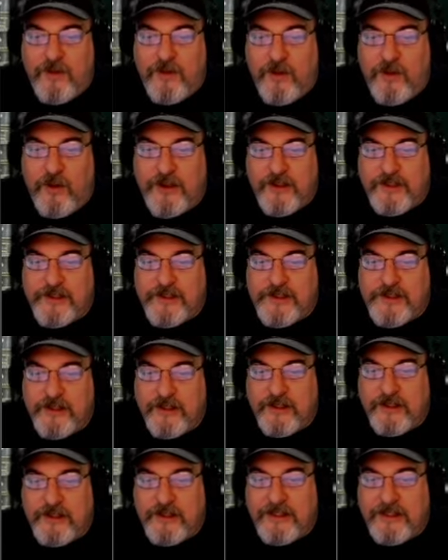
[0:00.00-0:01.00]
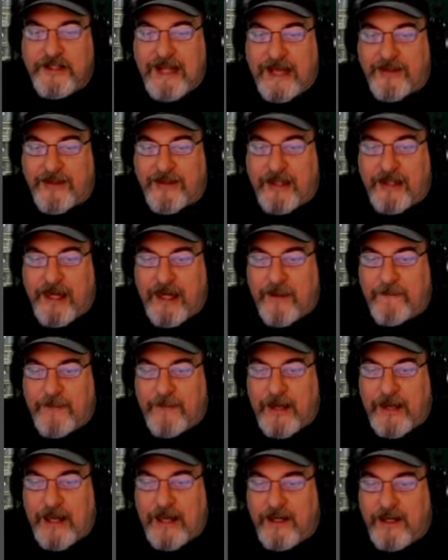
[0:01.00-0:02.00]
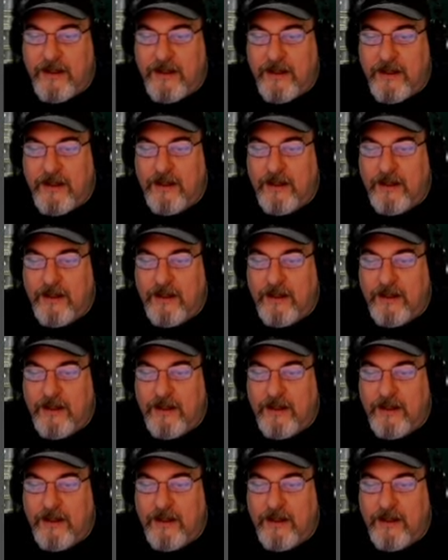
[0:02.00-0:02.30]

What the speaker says: nor the certain death campaign